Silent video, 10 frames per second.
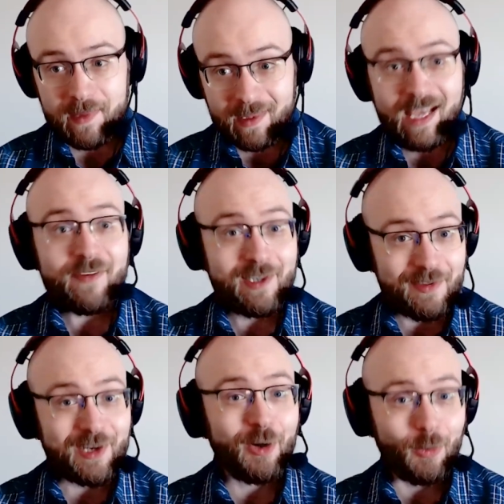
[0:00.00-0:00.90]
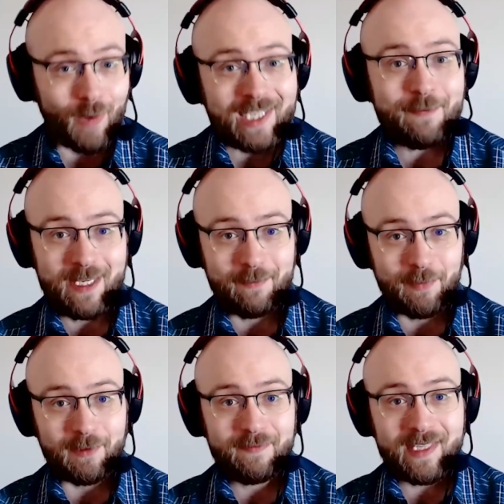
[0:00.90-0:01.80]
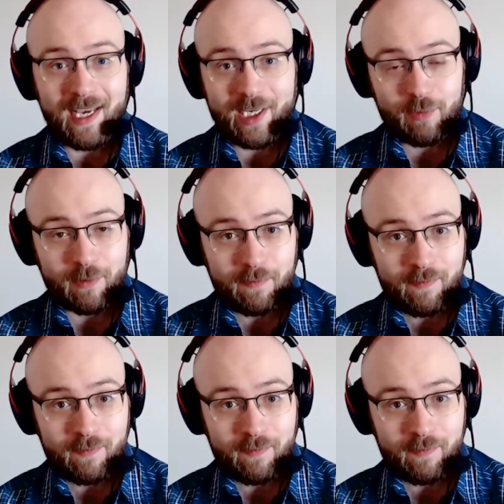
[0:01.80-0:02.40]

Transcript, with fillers: levied on the correct people, the actual